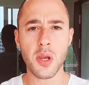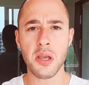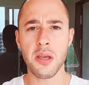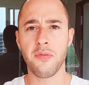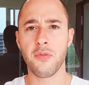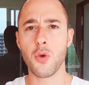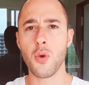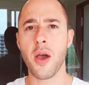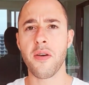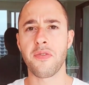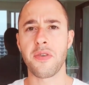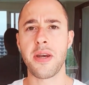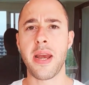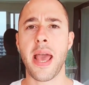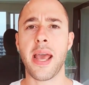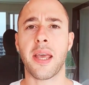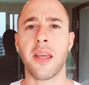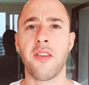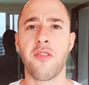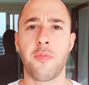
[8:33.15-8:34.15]
If you have
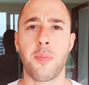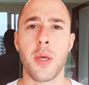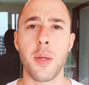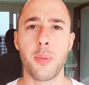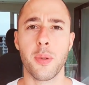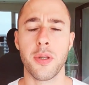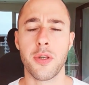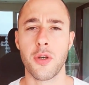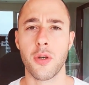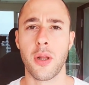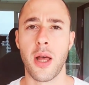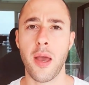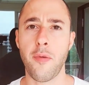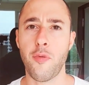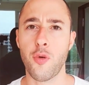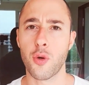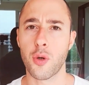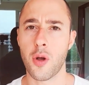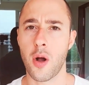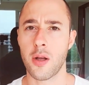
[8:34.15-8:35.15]
negative people in your
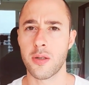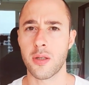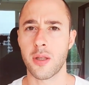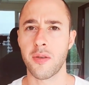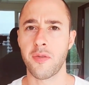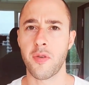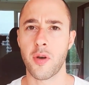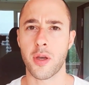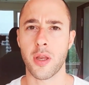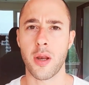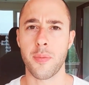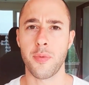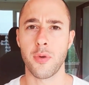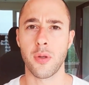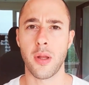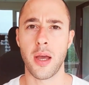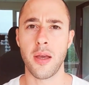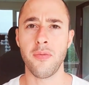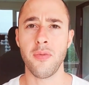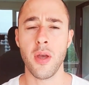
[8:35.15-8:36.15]
life who are constantly fucking up your
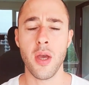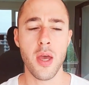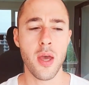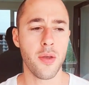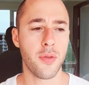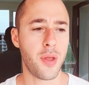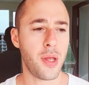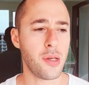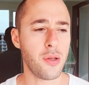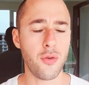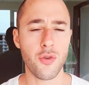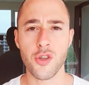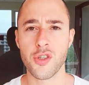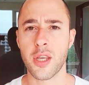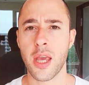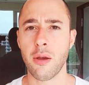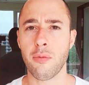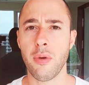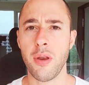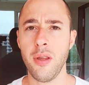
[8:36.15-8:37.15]
life, then you
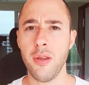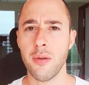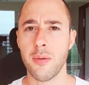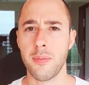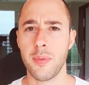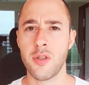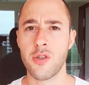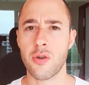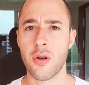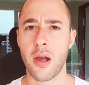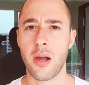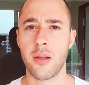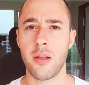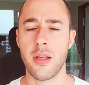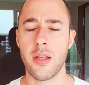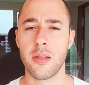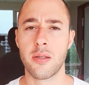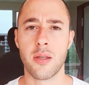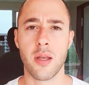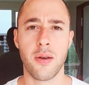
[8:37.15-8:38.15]
just get rid of them
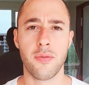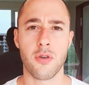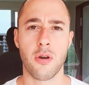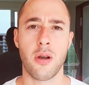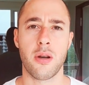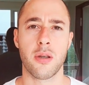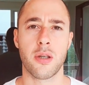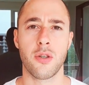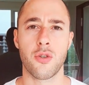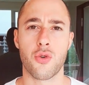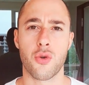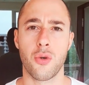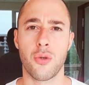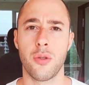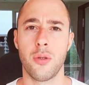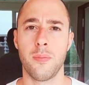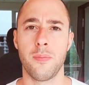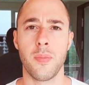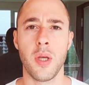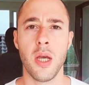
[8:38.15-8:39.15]
instead of trying to
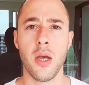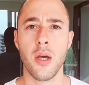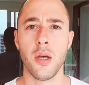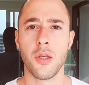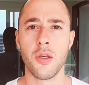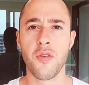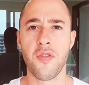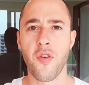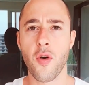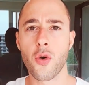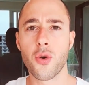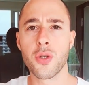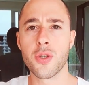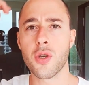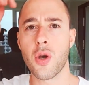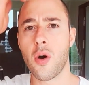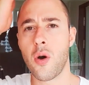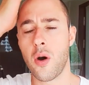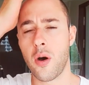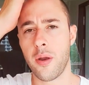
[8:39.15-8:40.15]
control them. You
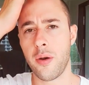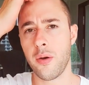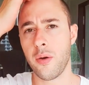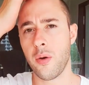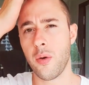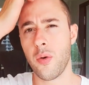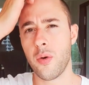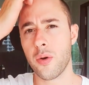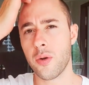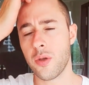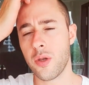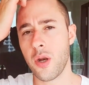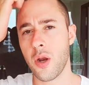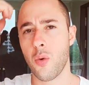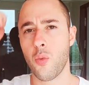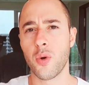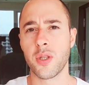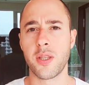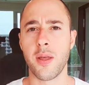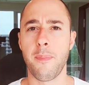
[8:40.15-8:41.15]
focus on, you
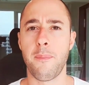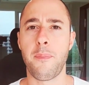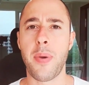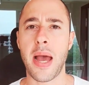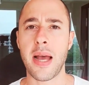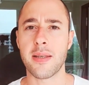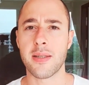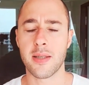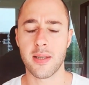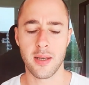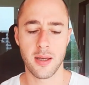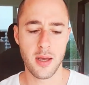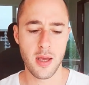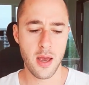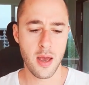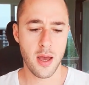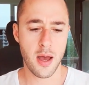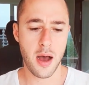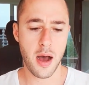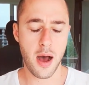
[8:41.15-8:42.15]
know, what the best,
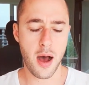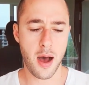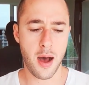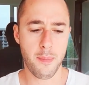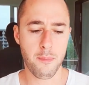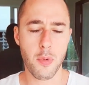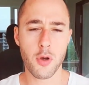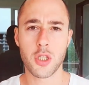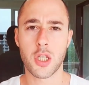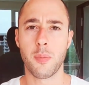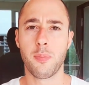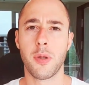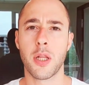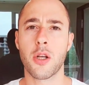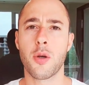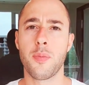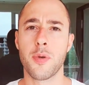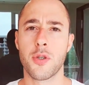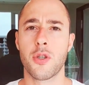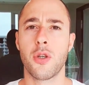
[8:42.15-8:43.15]
uh, most
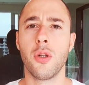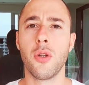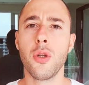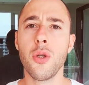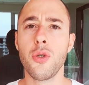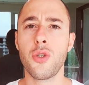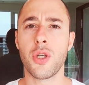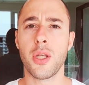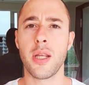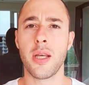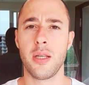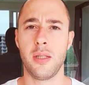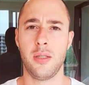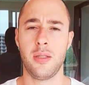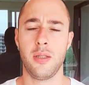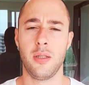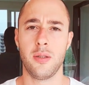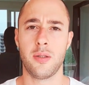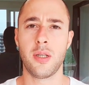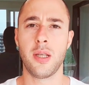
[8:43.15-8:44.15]
applicable solution
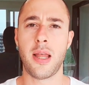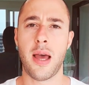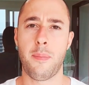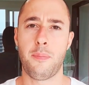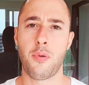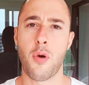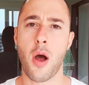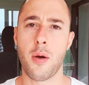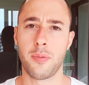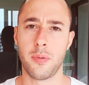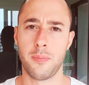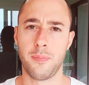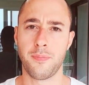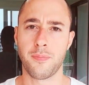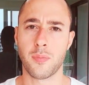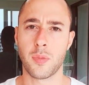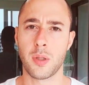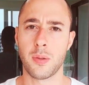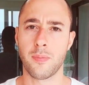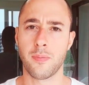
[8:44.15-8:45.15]
is to that problem,
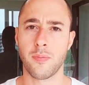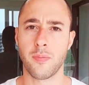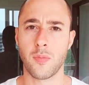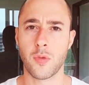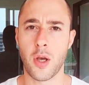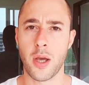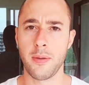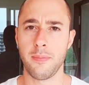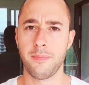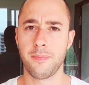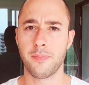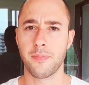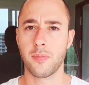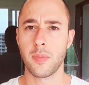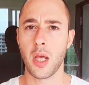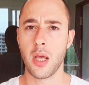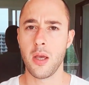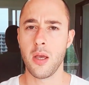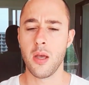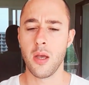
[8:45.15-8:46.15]
right?
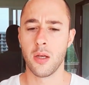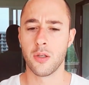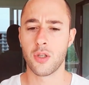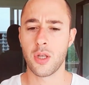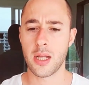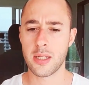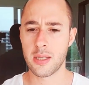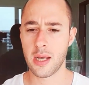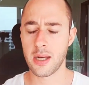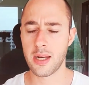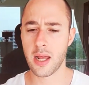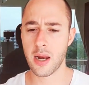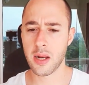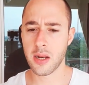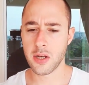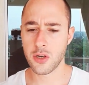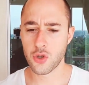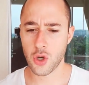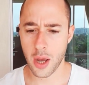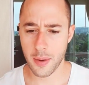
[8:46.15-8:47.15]
So that's
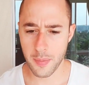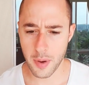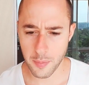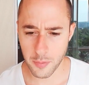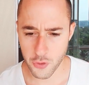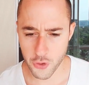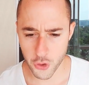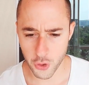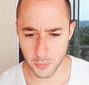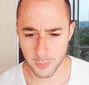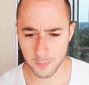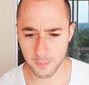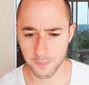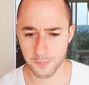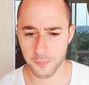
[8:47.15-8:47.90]
identity trap number two.